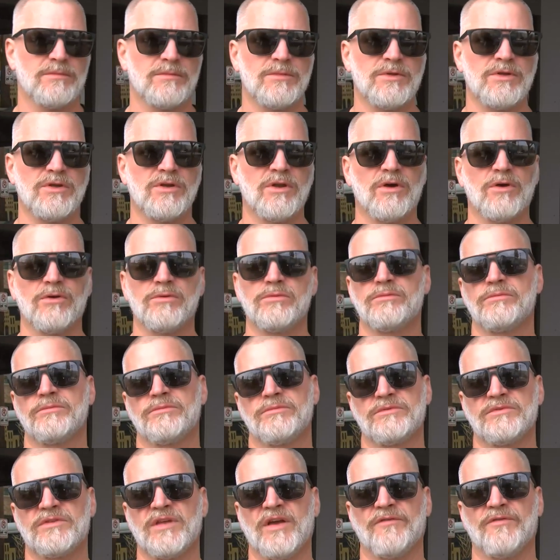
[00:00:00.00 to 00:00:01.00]
you know,
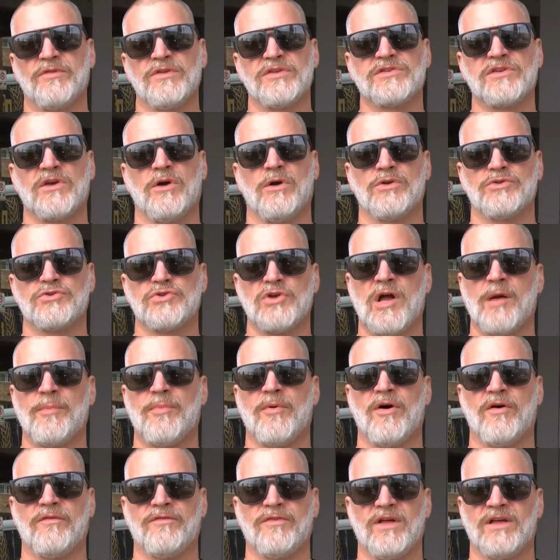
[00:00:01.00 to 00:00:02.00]
definitely saw a drop
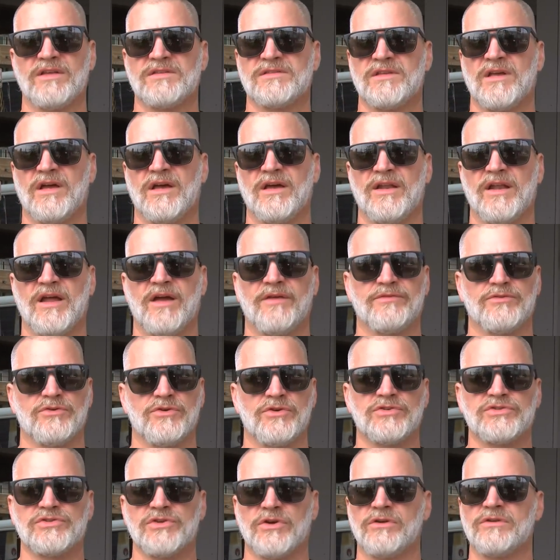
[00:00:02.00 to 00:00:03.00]
off last night after
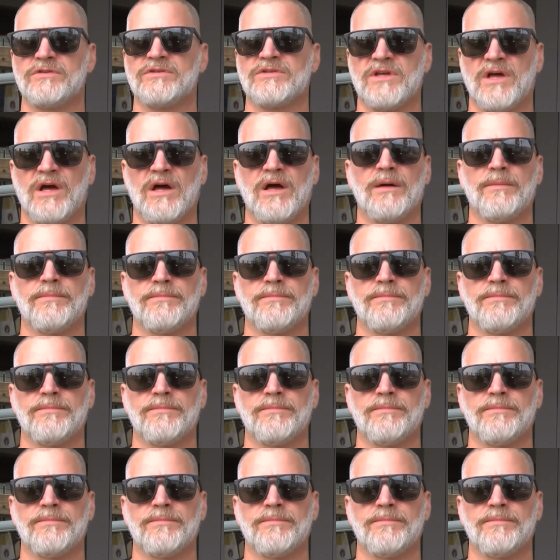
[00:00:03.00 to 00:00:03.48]
a certain time.